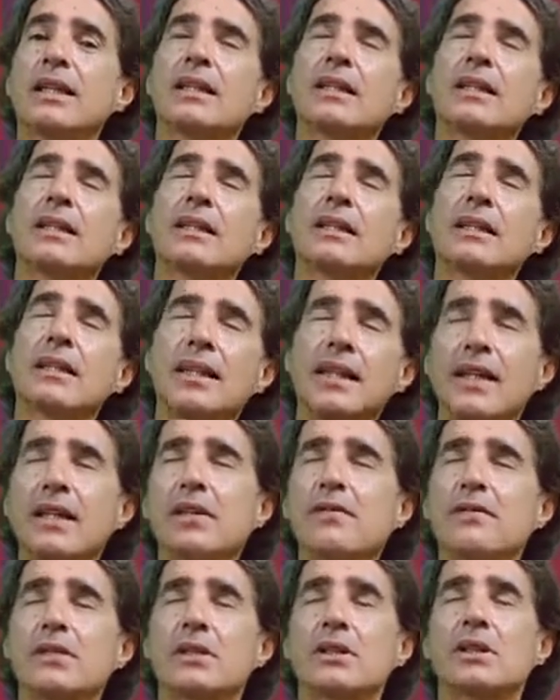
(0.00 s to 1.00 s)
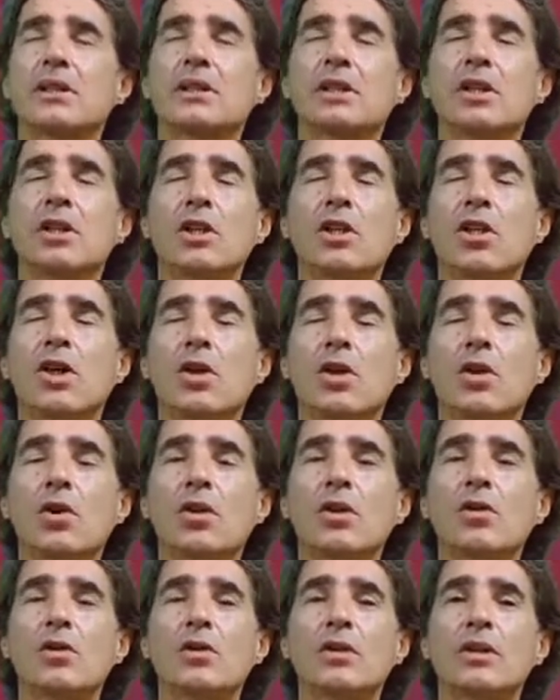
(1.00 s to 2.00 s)
can give us
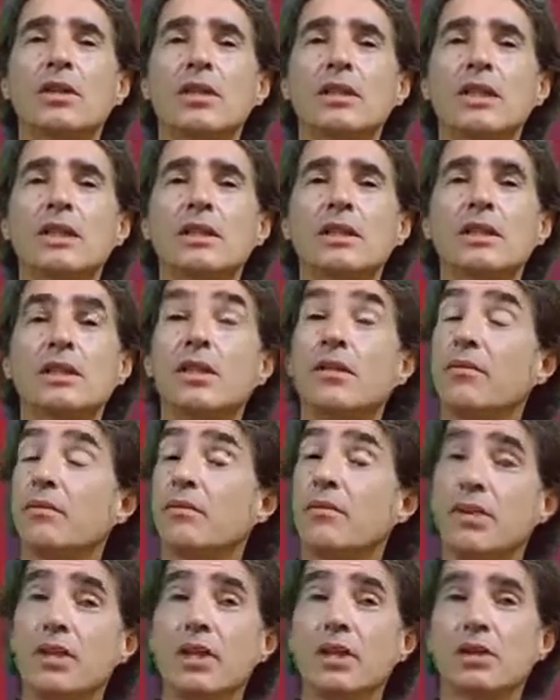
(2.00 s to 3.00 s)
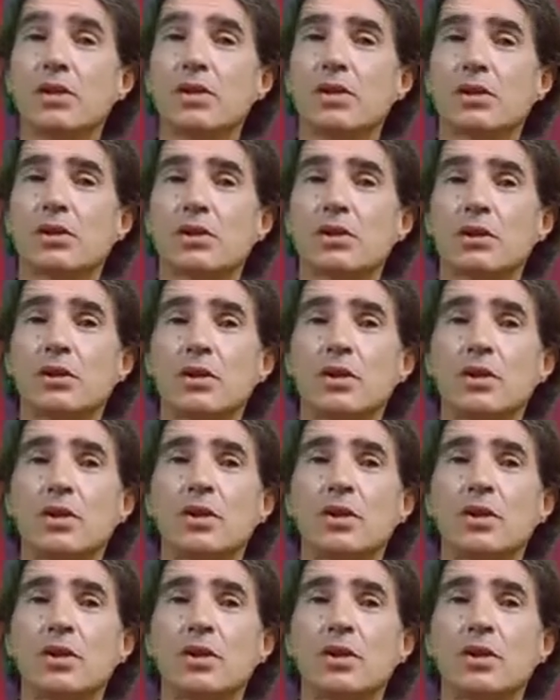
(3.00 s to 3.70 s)
all these virtues.